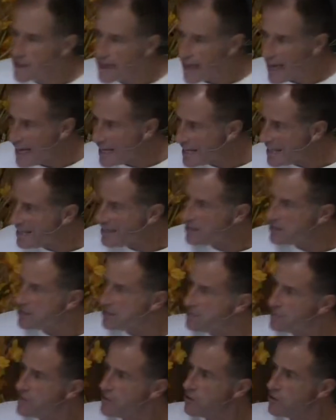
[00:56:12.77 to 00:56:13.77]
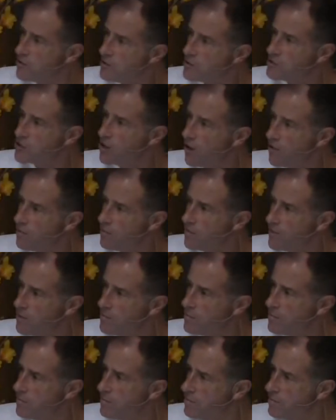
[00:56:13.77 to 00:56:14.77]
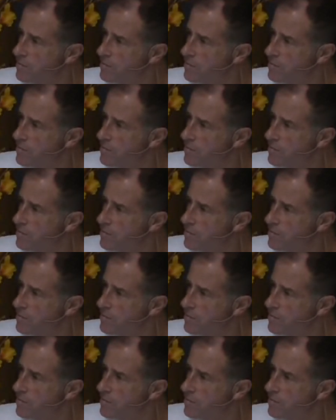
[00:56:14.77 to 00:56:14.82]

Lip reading: can he lift the illness off of them?